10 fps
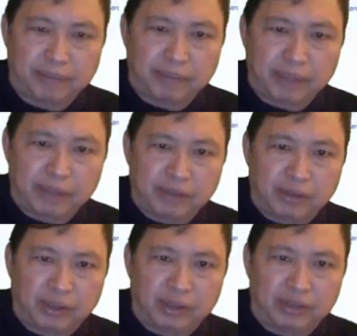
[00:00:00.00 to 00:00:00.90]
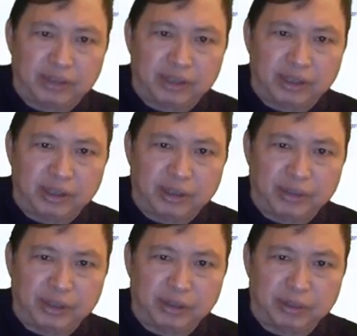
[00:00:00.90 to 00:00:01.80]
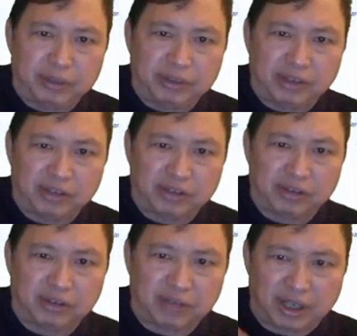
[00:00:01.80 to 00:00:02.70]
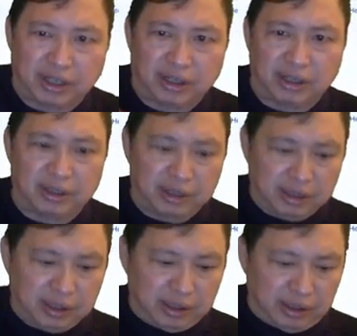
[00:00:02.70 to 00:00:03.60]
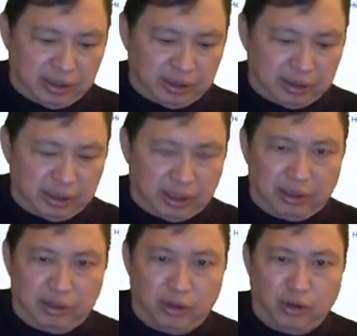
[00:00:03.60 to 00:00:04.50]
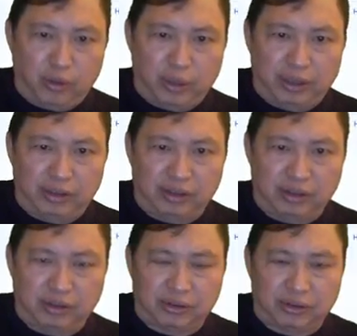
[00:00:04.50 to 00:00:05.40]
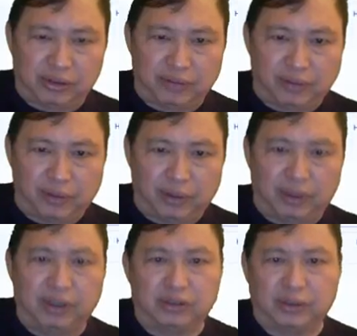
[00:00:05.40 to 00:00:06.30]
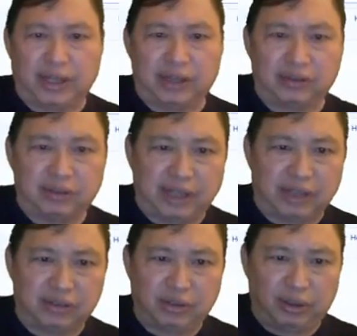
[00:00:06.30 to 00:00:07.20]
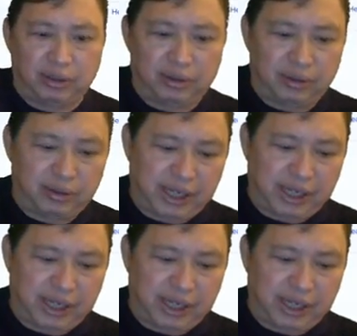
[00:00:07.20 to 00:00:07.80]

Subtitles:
So you have an encrypted session, so it's not going to know what it is that you're searching for. So that's good. Okay.